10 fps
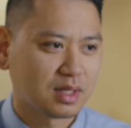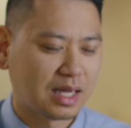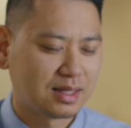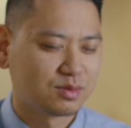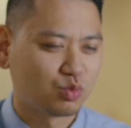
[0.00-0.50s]

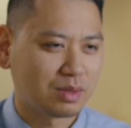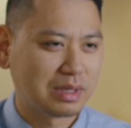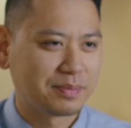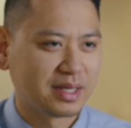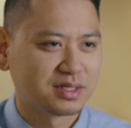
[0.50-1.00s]
I want
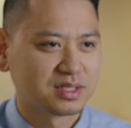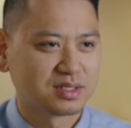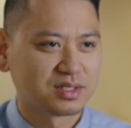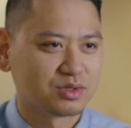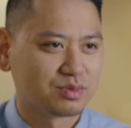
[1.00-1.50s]
my
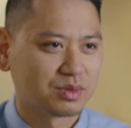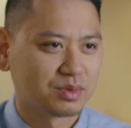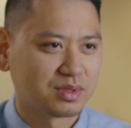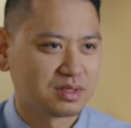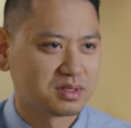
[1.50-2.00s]
patients to
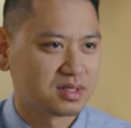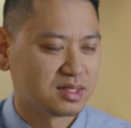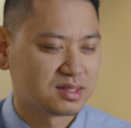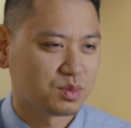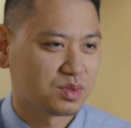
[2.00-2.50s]
remember me just
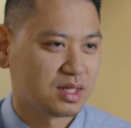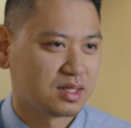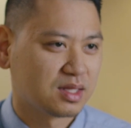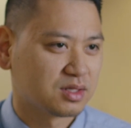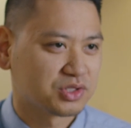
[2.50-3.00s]
as someone
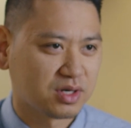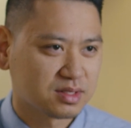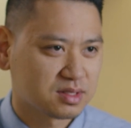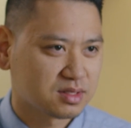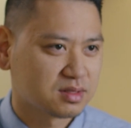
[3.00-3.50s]
that they could
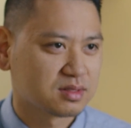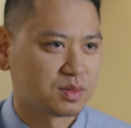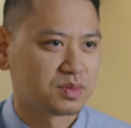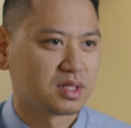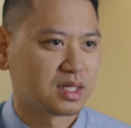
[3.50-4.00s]
trust,
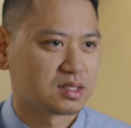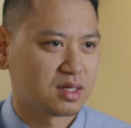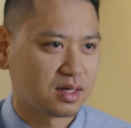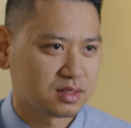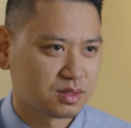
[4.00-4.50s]
someone that they could
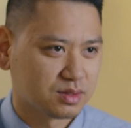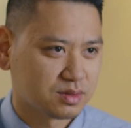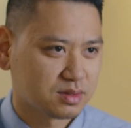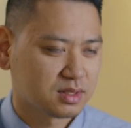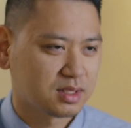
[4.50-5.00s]
talk to,
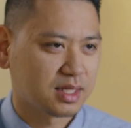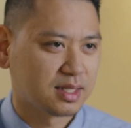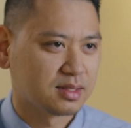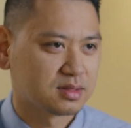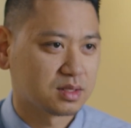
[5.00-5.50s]

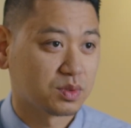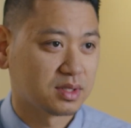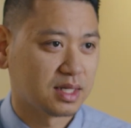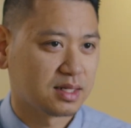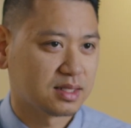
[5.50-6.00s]
and
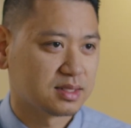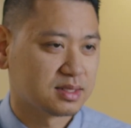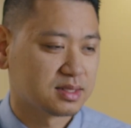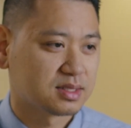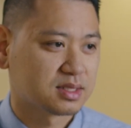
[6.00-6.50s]
someone that
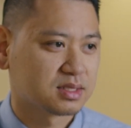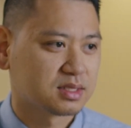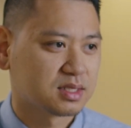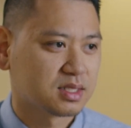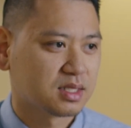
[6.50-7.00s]
is
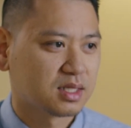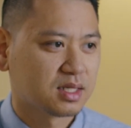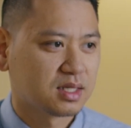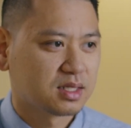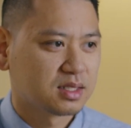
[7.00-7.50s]

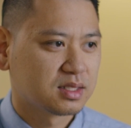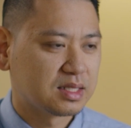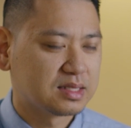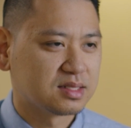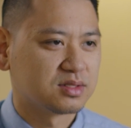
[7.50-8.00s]

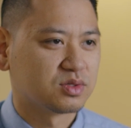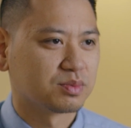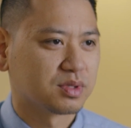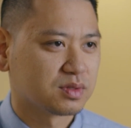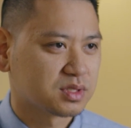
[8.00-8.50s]
easy to
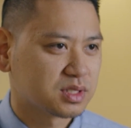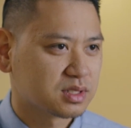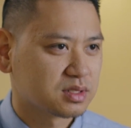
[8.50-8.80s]
approach.